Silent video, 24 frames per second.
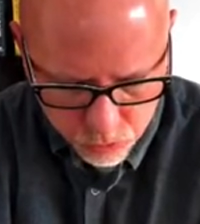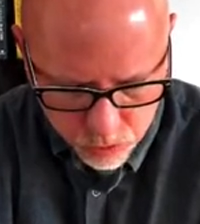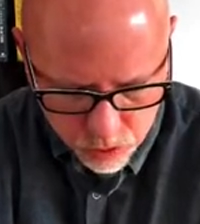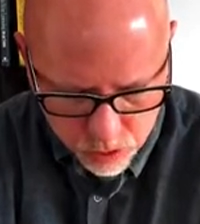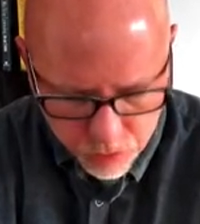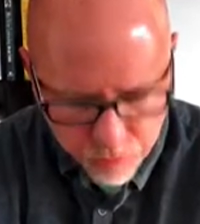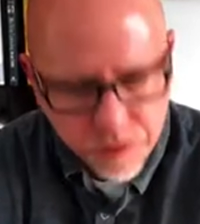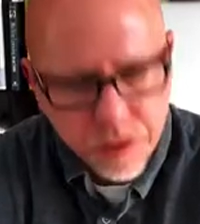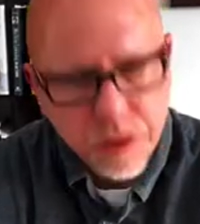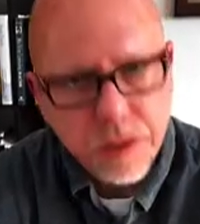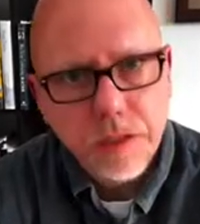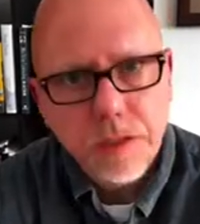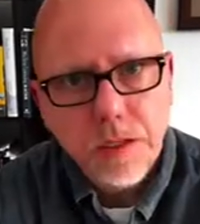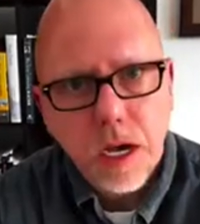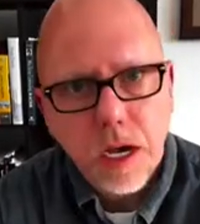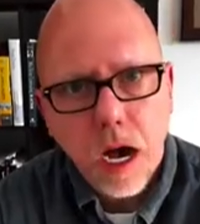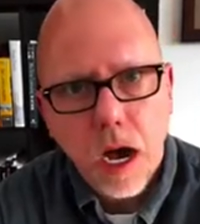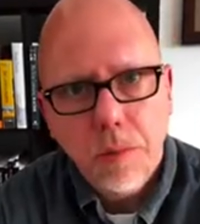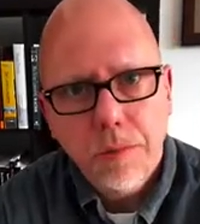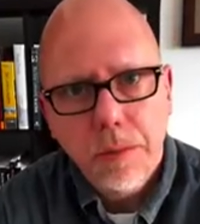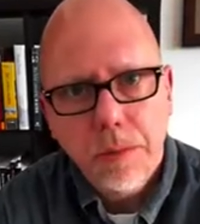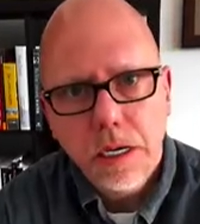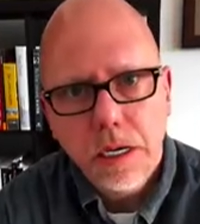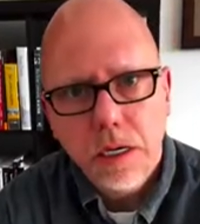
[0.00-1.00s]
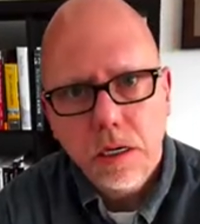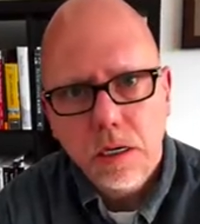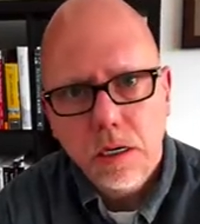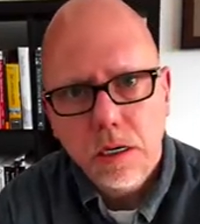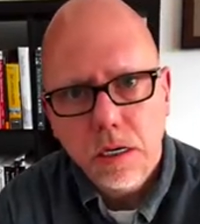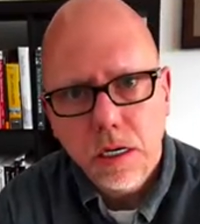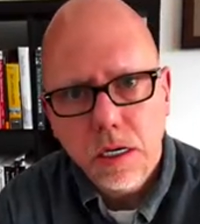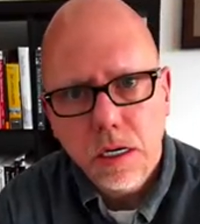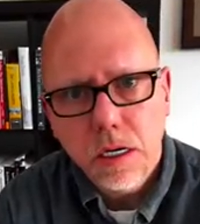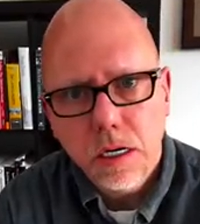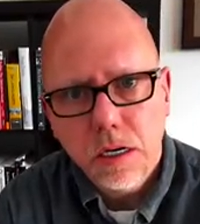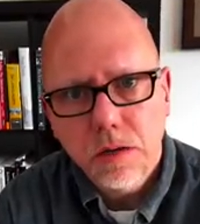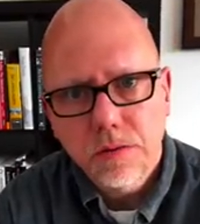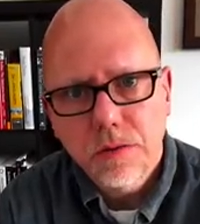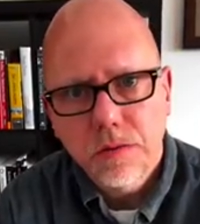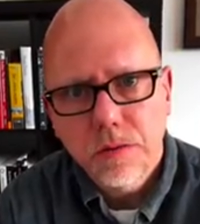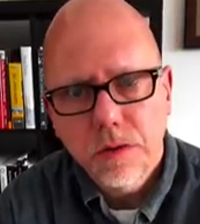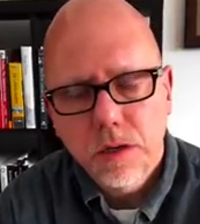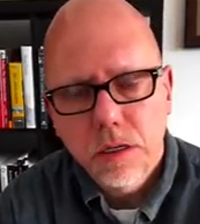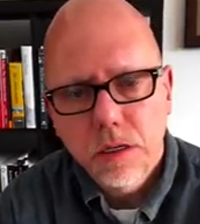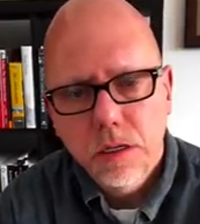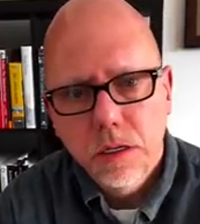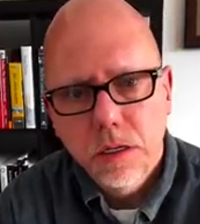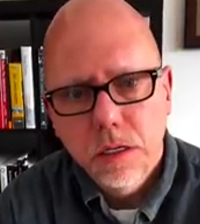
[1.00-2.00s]
cover the topic of
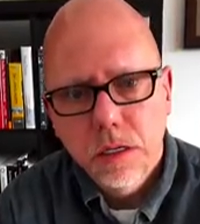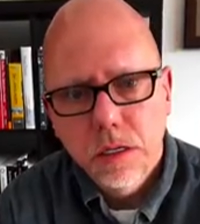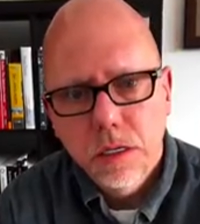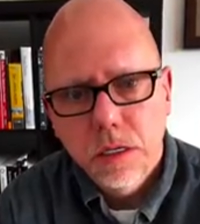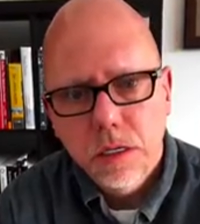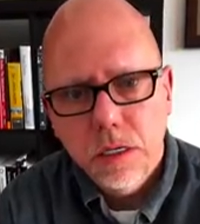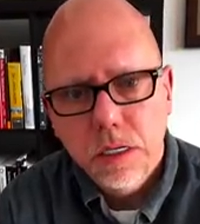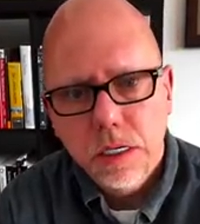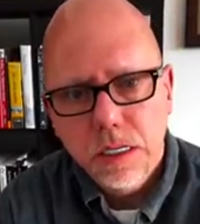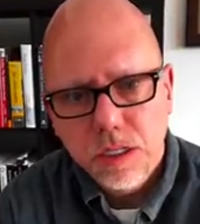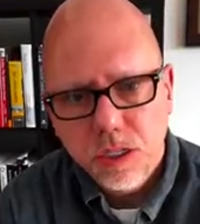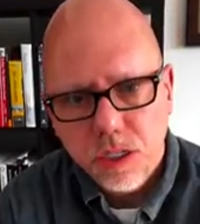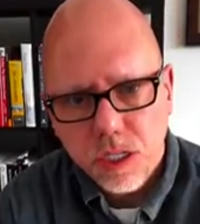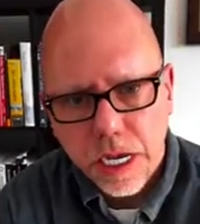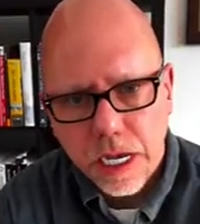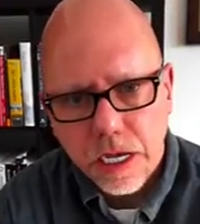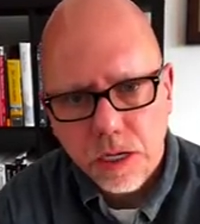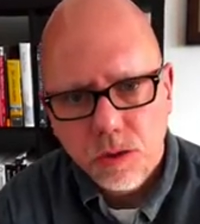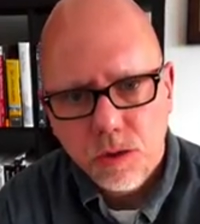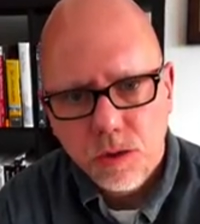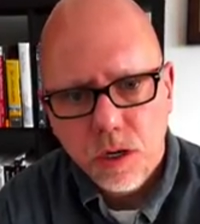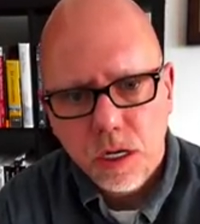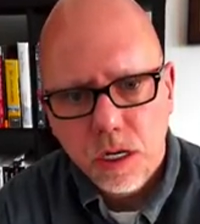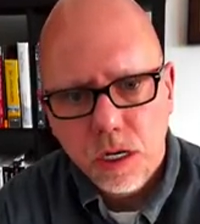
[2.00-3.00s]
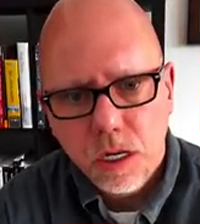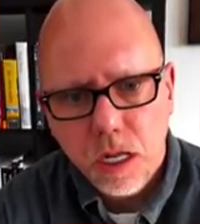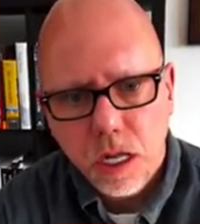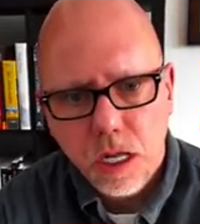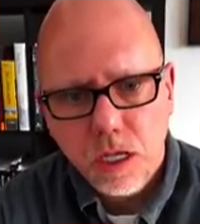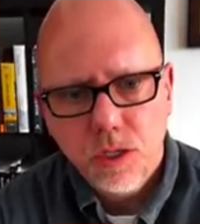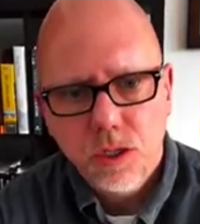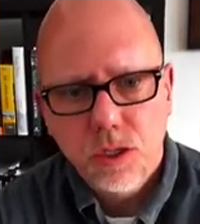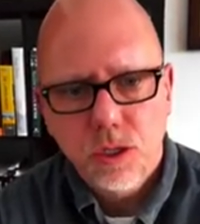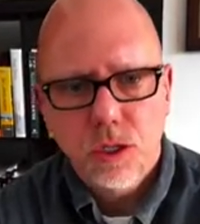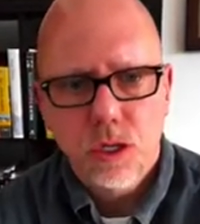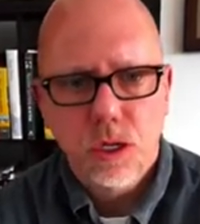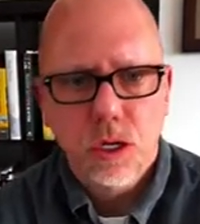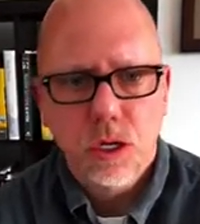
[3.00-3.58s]
Cassandra cluster